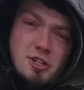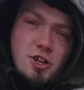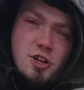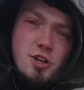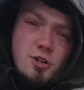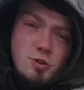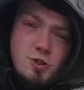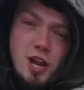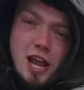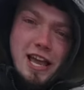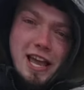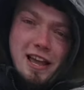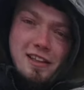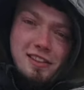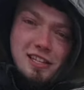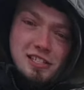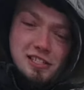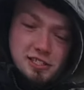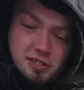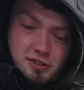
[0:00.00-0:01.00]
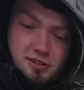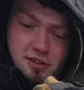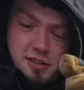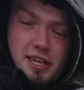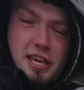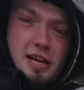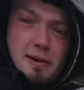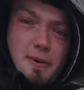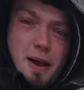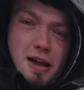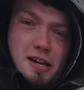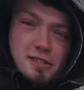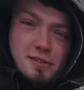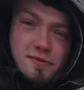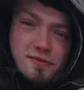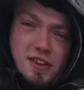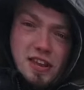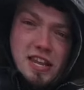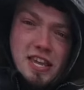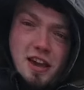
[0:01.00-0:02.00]
sure you check out this gearbox
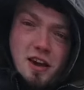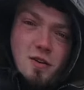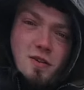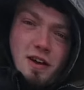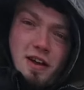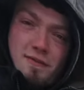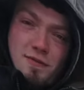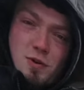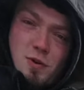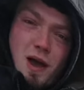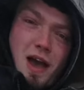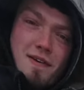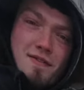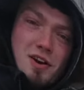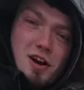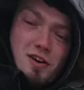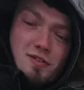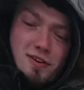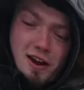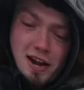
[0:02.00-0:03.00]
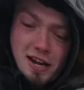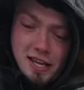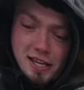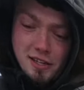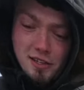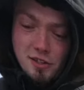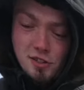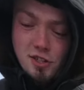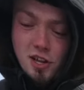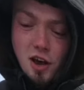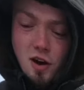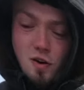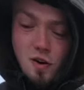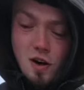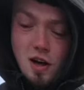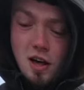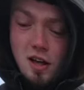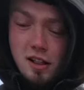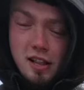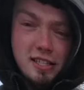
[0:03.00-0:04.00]
video if you haven't already. So
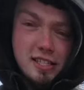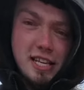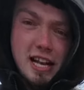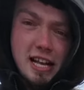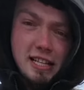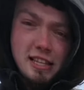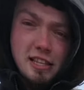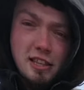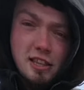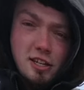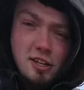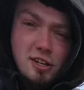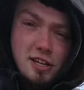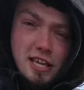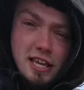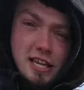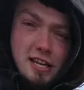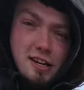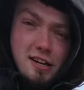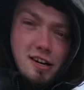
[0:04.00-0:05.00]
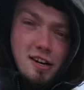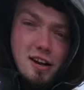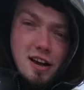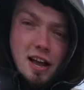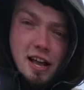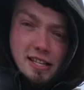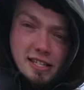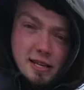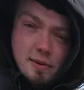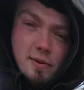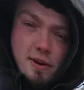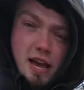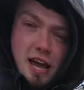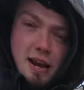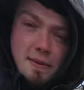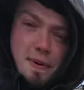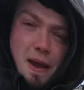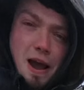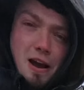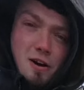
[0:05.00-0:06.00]
let's connect the third heater and see what
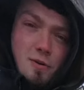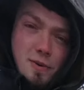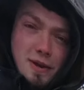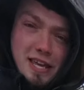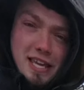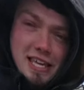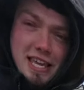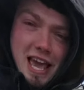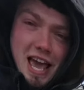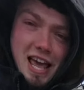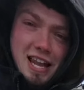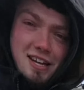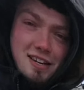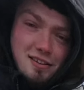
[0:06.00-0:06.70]
kind of power we can get.